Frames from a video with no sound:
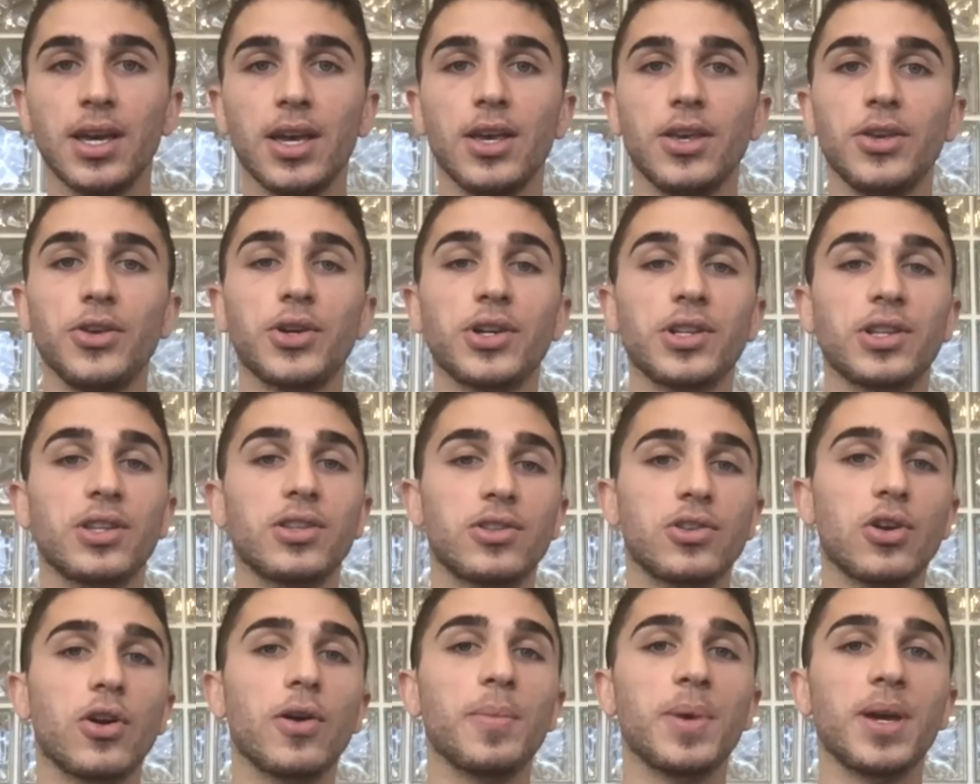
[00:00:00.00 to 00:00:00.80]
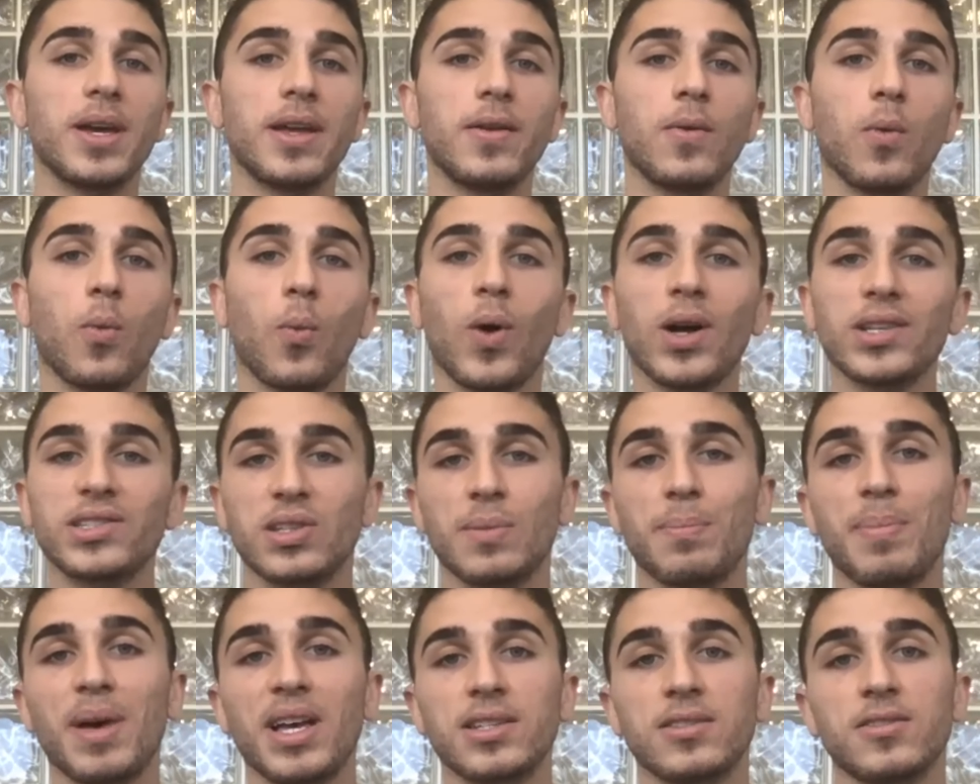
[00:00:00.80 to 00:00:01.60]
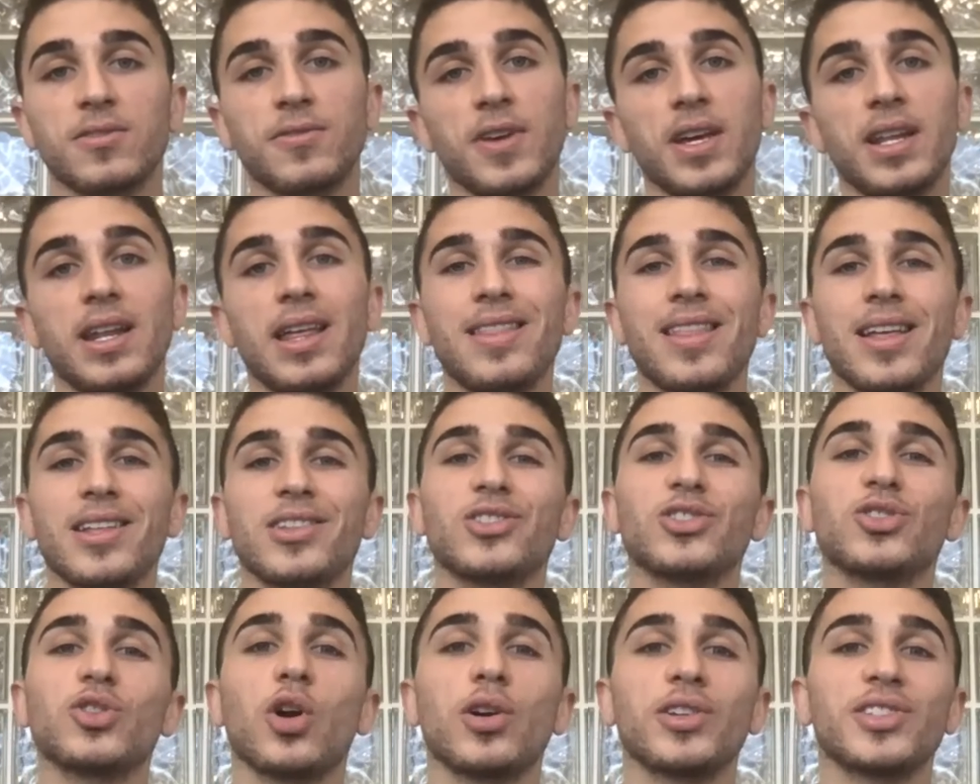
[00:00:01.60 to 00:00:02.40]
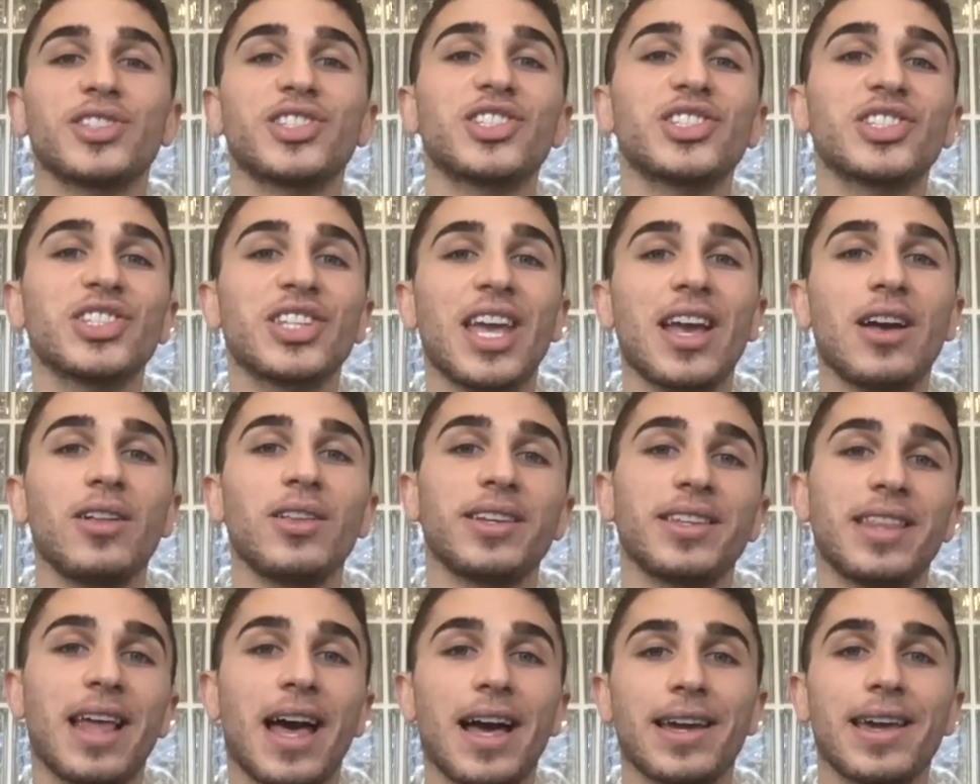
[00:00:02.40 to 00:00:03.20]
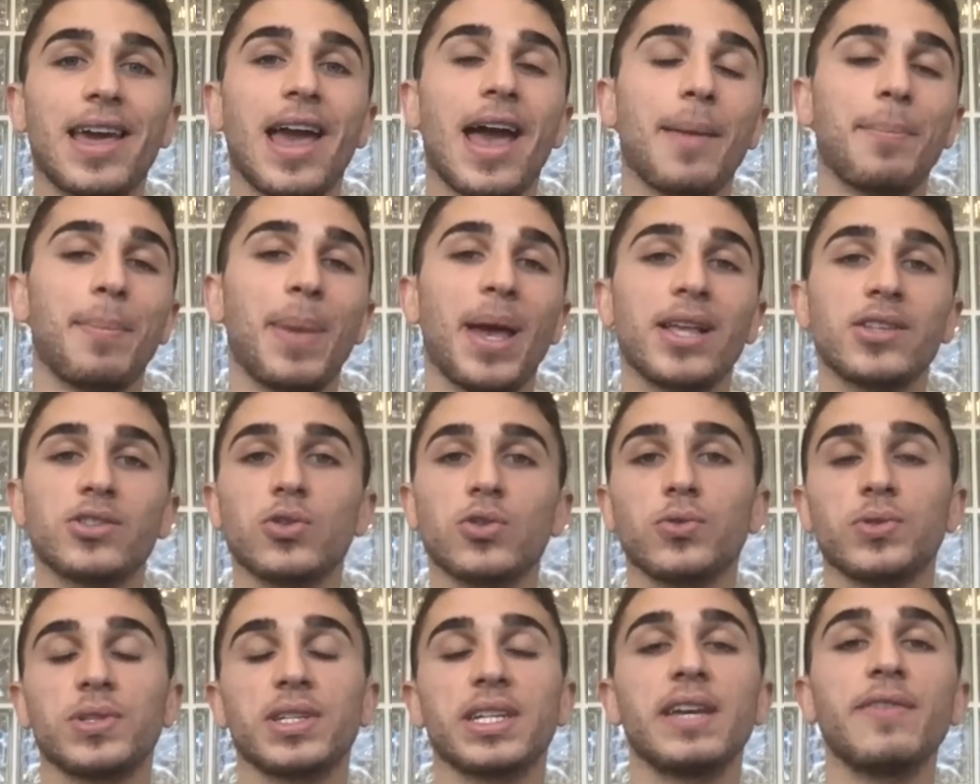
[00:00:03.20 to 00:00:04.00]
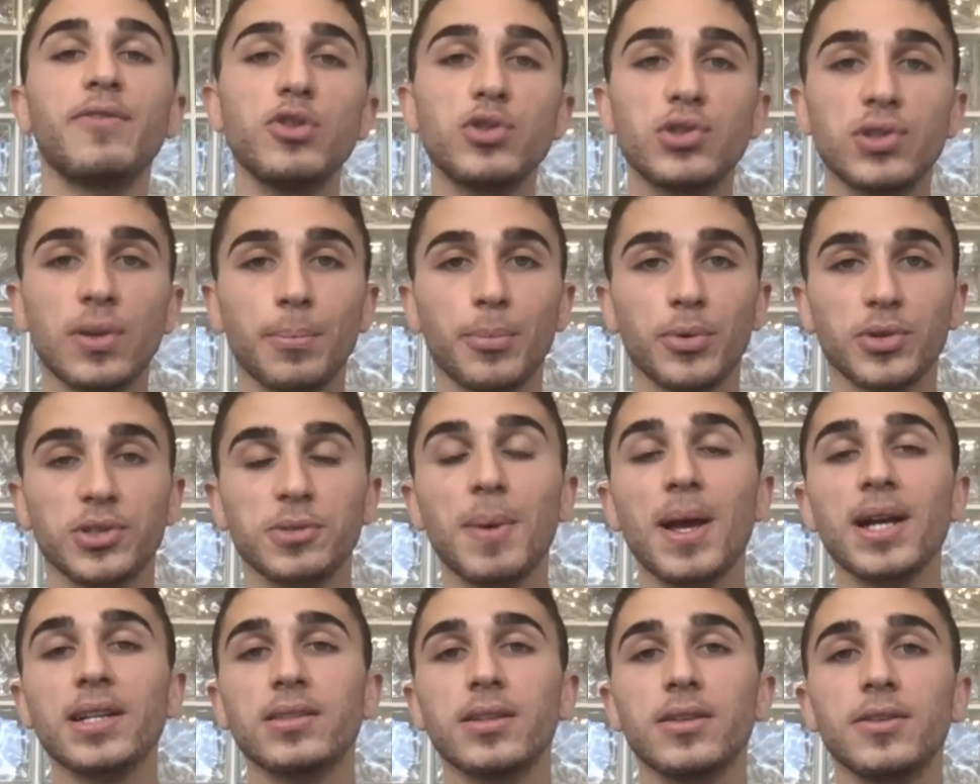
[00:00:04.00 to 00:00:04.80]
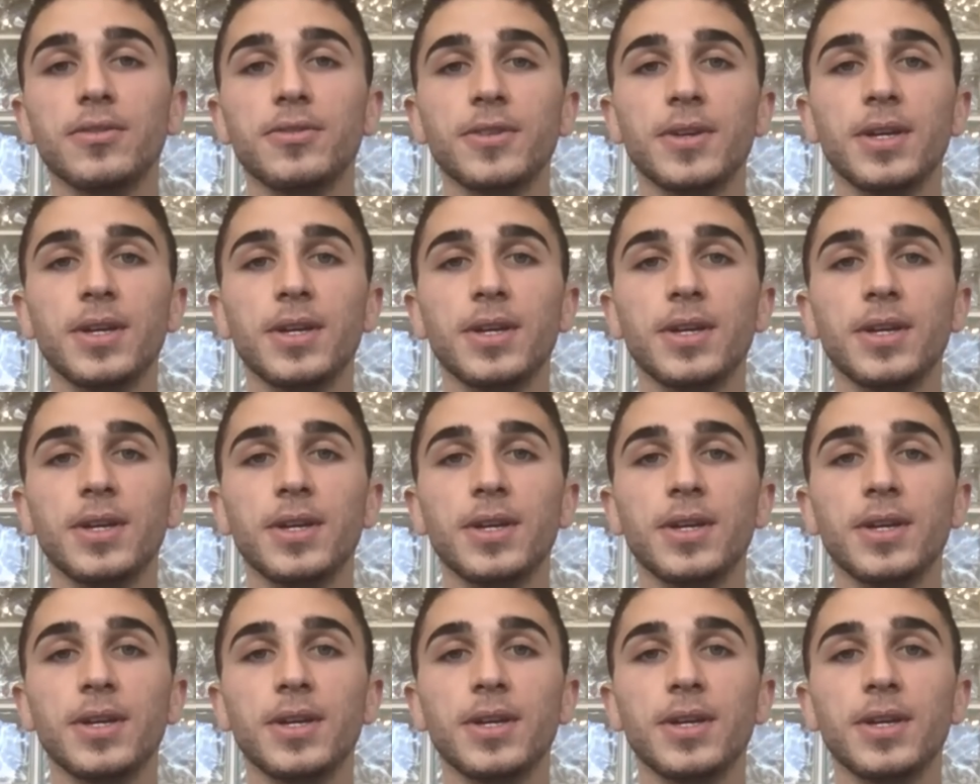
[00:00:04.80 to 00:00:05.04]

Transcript: you could determine what's the best fit and then start scaling that campaign. So to give you some perspective,